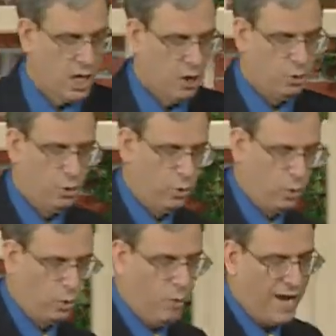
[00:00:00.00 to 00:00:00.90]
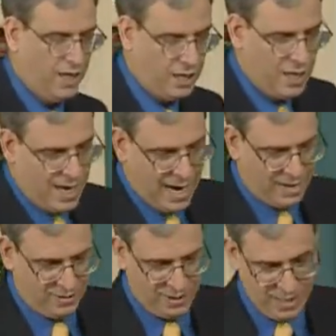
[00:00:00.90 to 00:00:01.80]
who were awaited
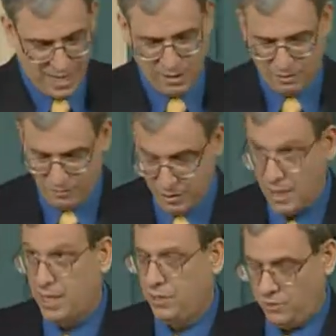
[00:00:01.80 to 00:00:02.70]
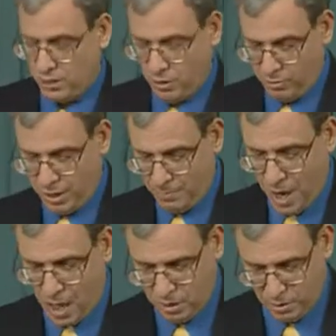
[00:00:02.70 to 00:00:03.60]
at the end of the days at the Great
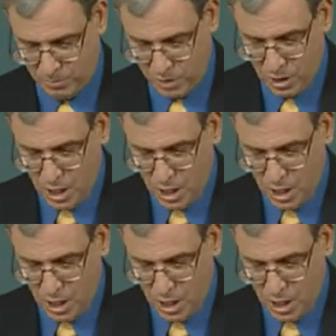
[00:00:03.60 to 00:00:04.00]
Apocalypse.